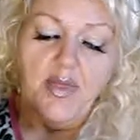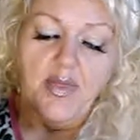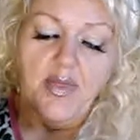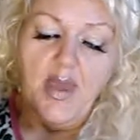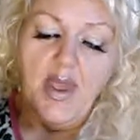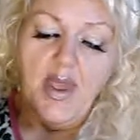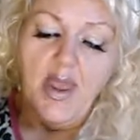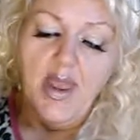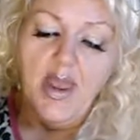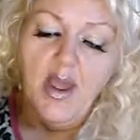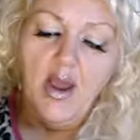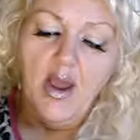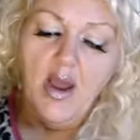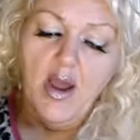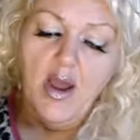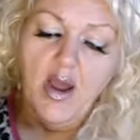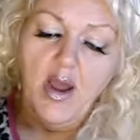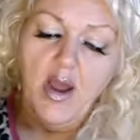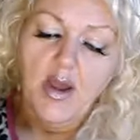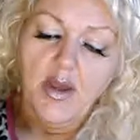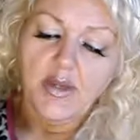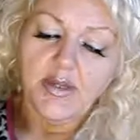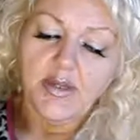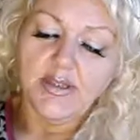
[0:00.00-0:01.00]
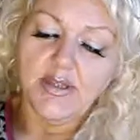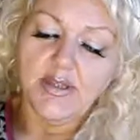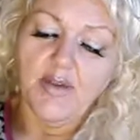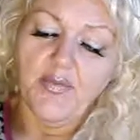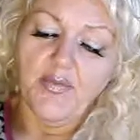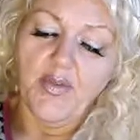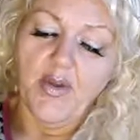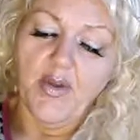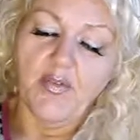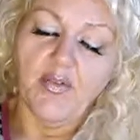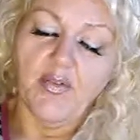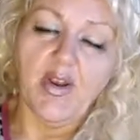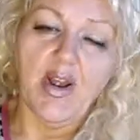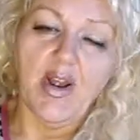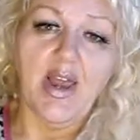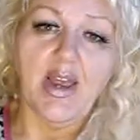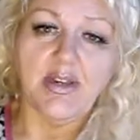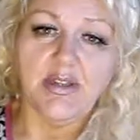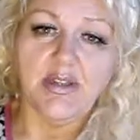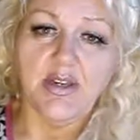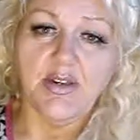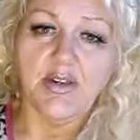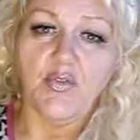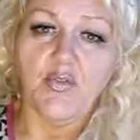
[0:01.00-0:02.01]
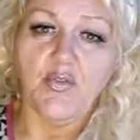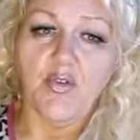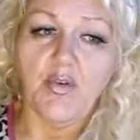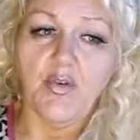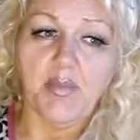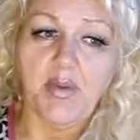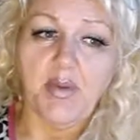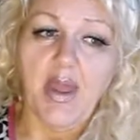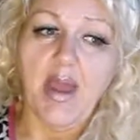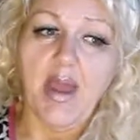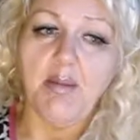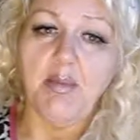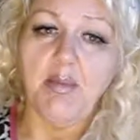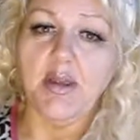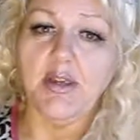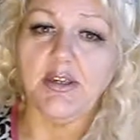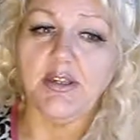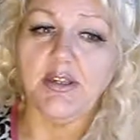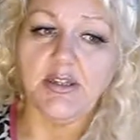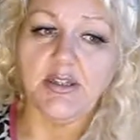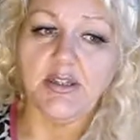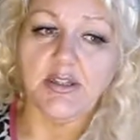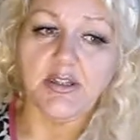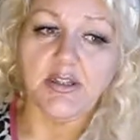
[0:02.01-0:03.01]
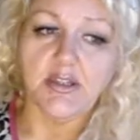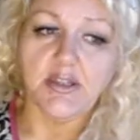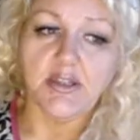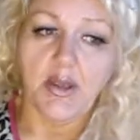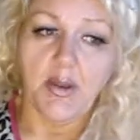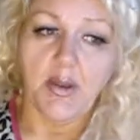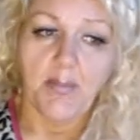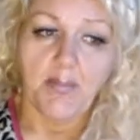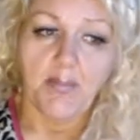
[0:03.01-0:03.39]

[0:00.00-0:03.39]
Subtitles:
they are stuff that I've collected from chemists.